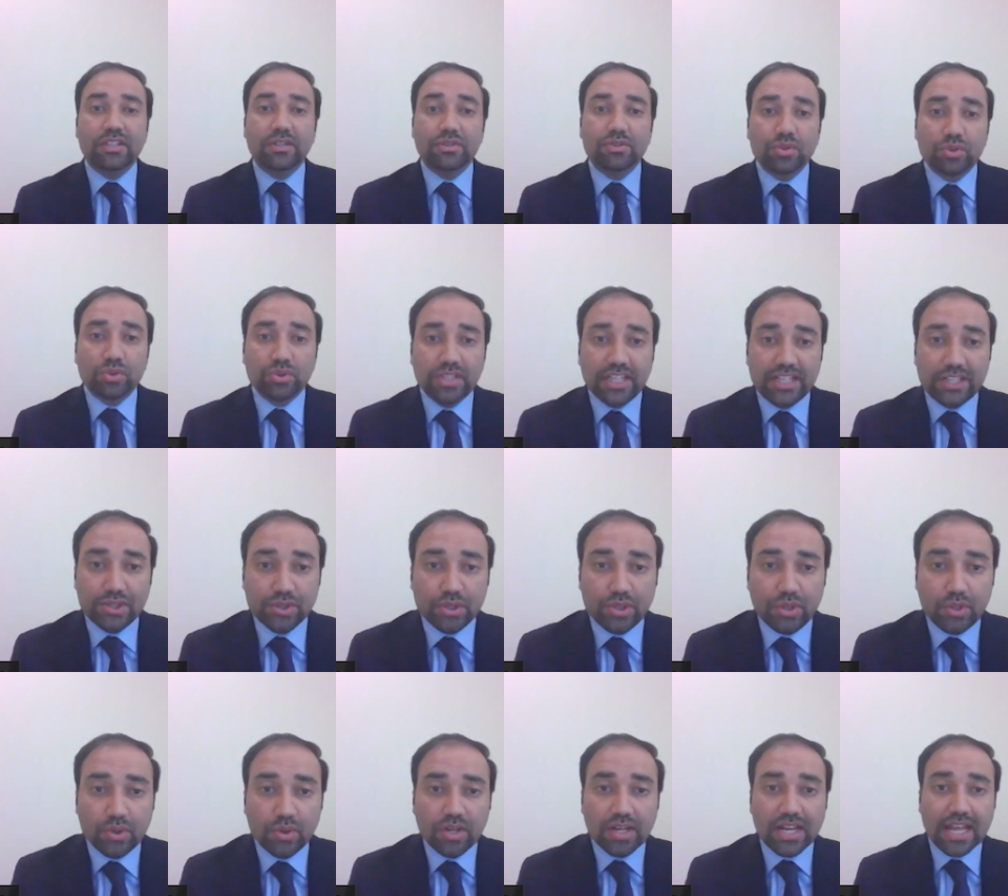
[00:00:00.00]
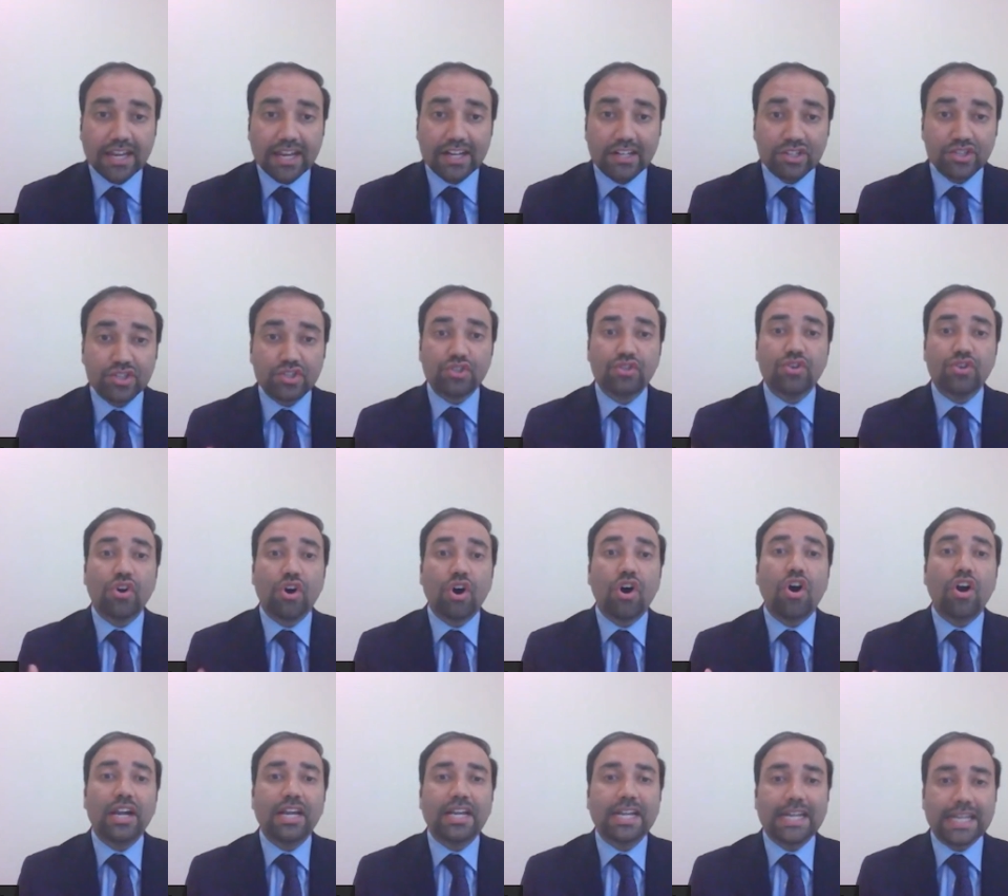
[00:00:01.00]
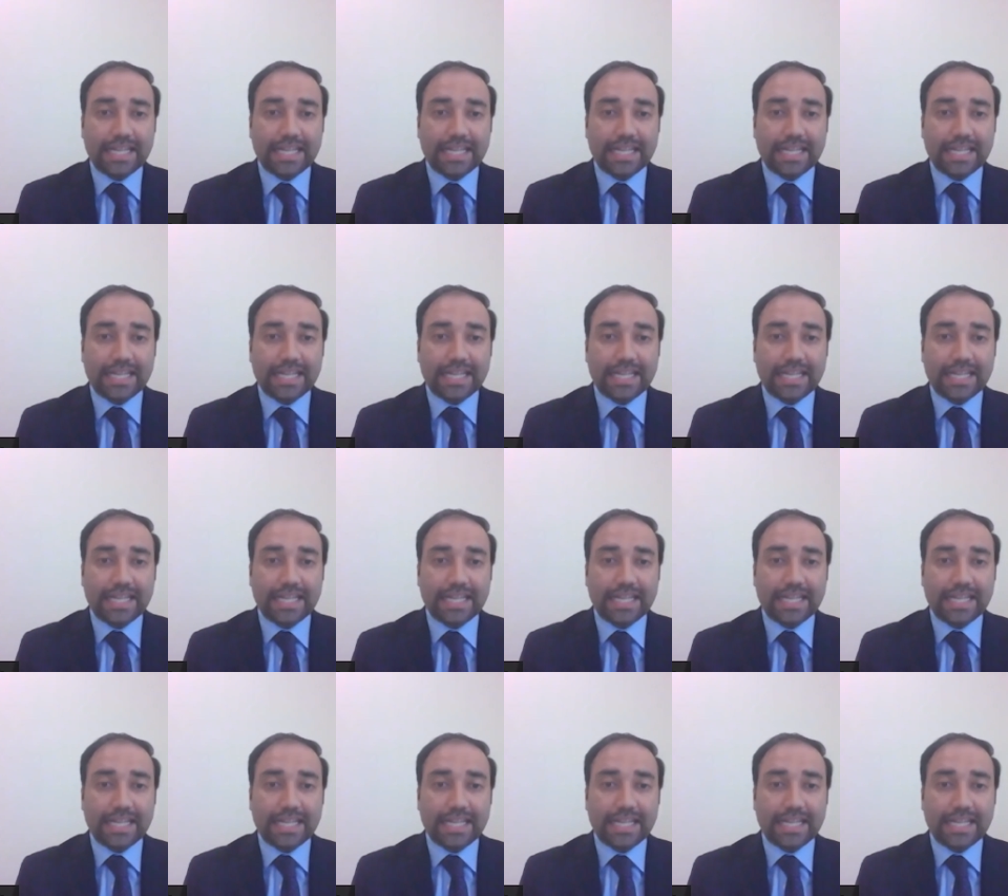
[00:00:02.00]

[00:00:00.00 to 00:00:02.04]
So they should look like a strong